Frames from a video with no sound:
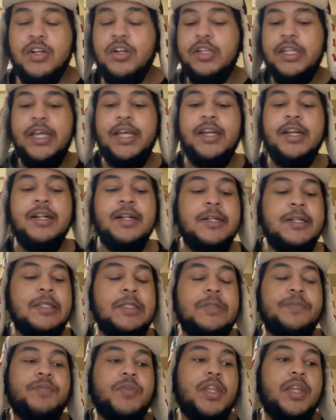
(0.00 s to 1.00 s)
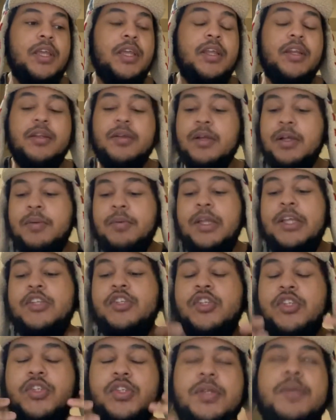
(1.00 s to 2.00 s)
that, and it's
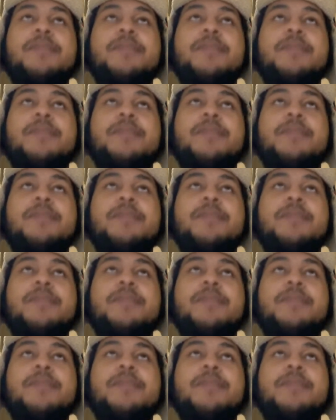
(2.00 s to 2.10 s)
just